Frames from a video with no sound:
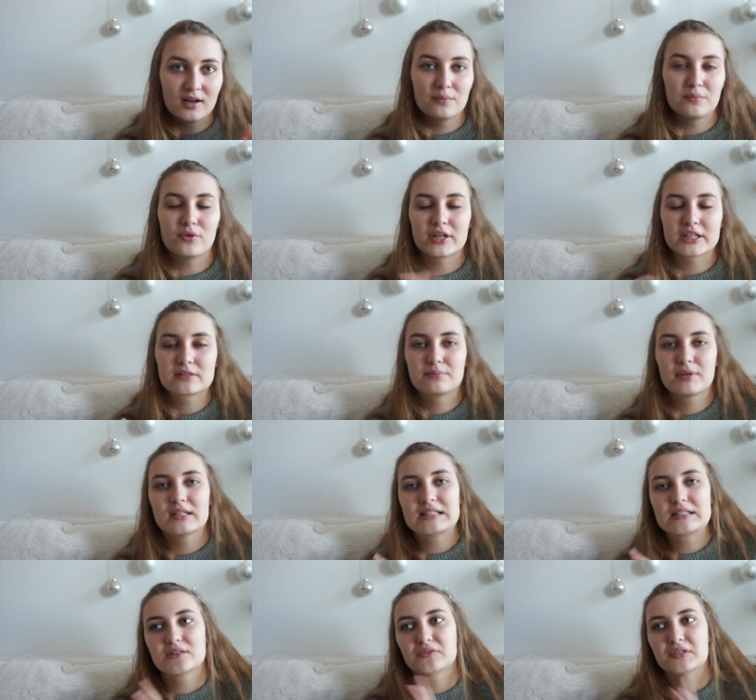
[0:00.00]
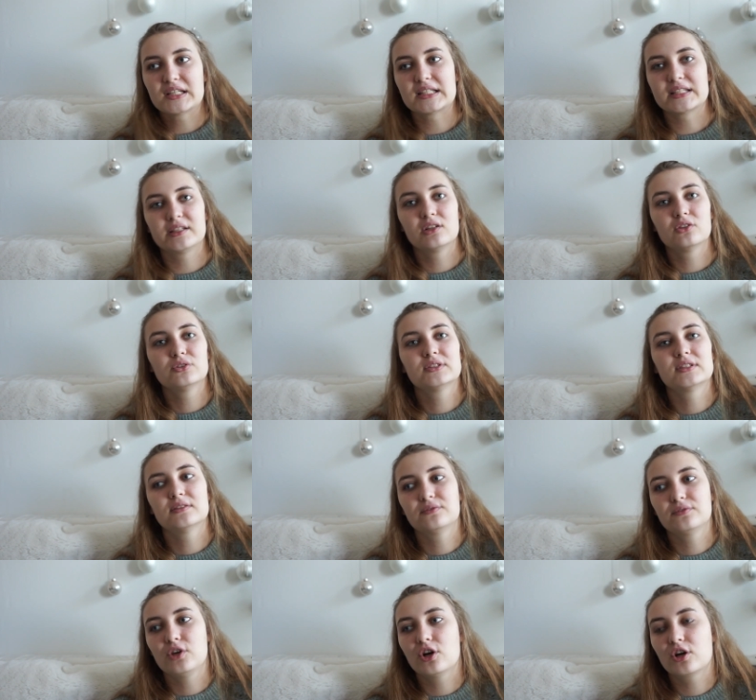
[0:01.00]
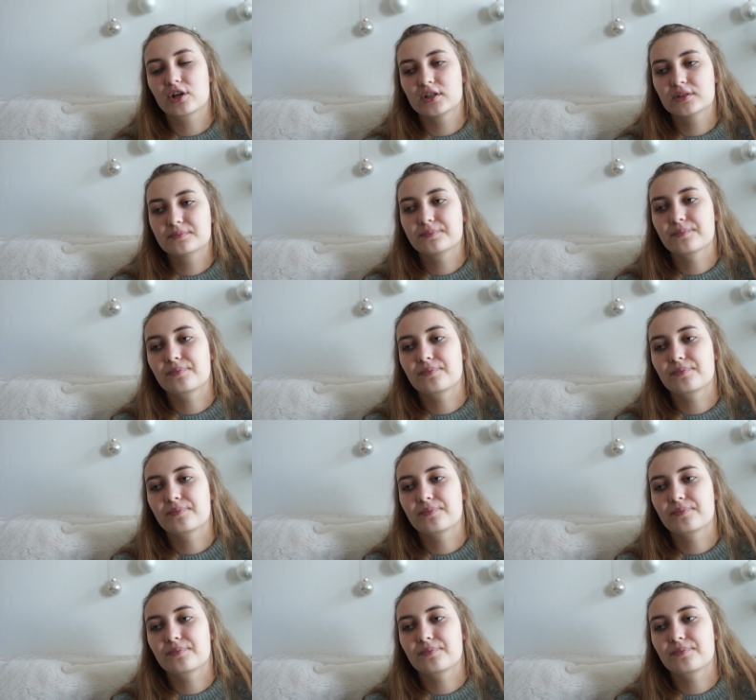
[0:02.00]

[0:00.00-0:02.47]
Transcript: more expensive and inclusive yarn.